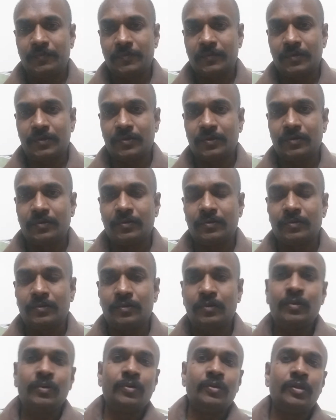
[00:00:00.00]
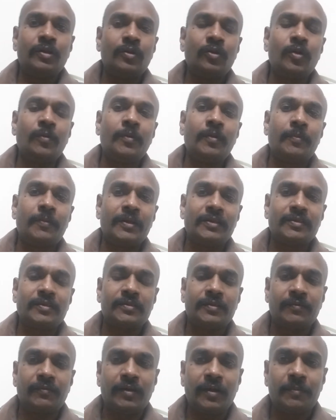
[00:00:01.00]
So, though the global prices
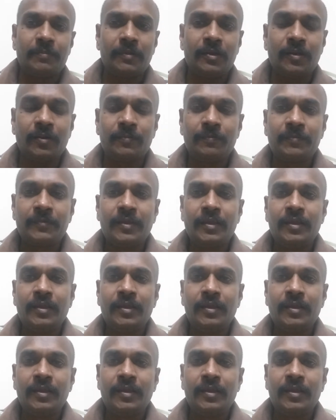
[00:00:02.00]
have come down,